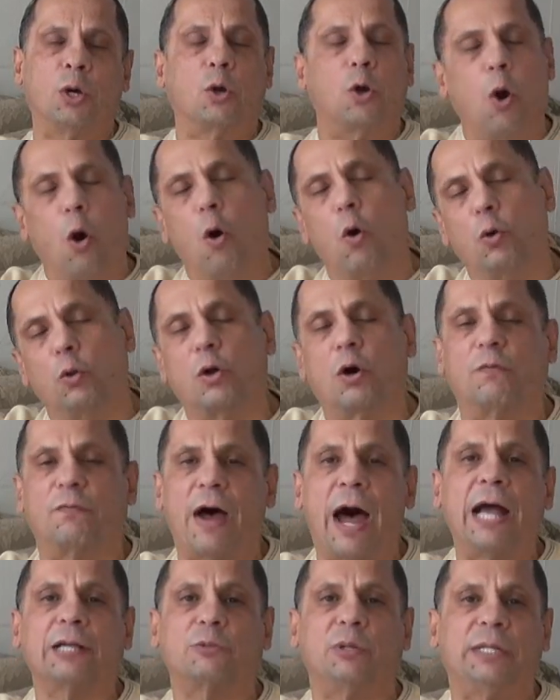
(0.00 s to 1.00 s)
goal of
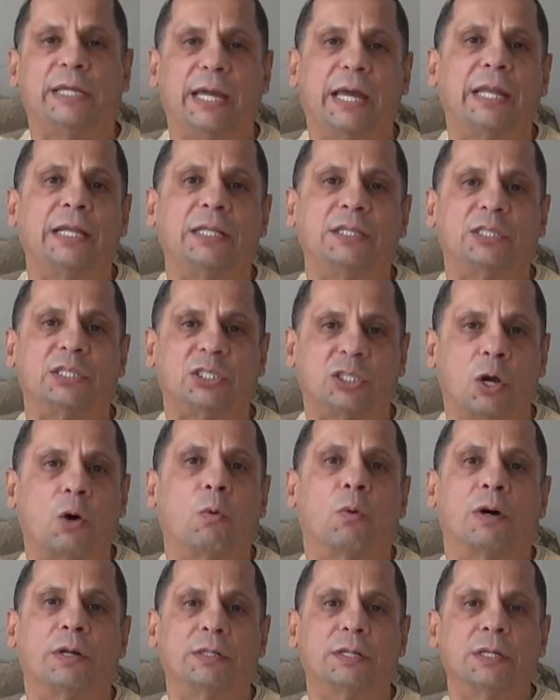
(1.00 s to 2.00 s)
actually getting
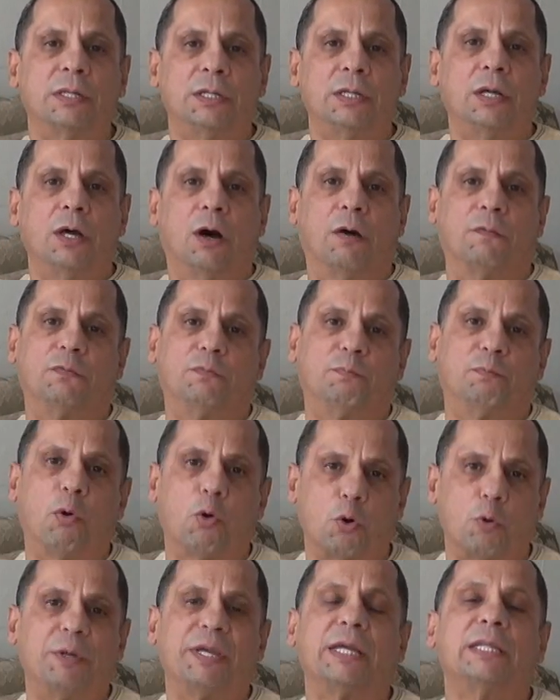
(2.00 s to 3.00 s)
someone of
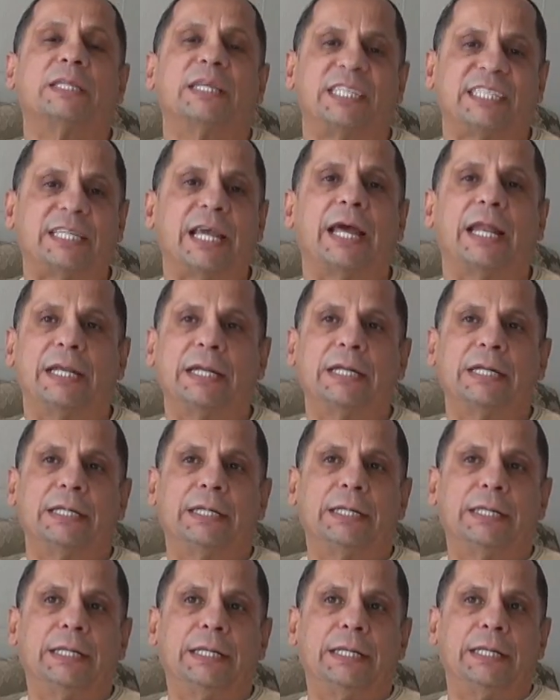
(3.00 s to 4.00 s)
Puerto Rican descent
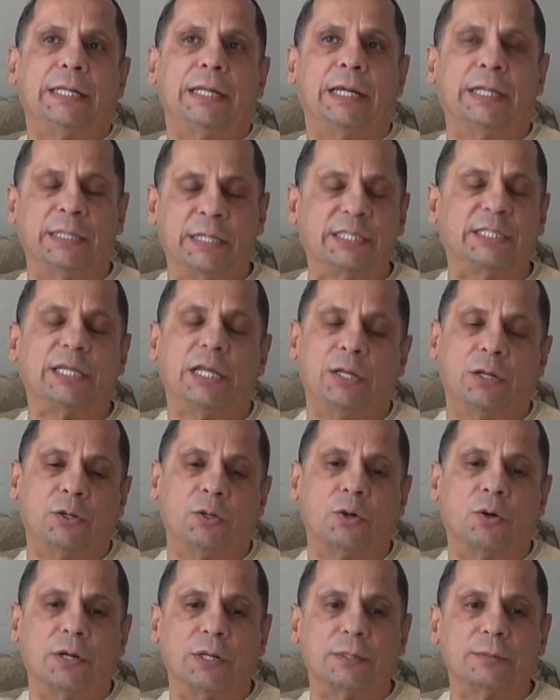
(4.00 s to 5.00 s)
in the city of
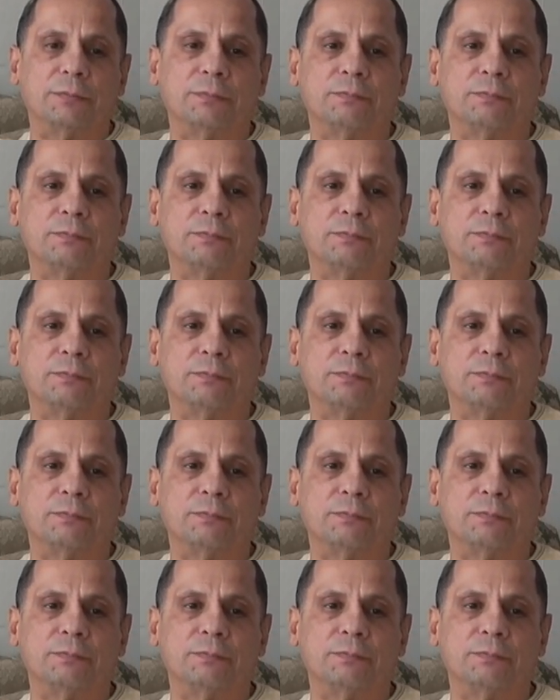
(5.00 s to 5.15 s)
Newark.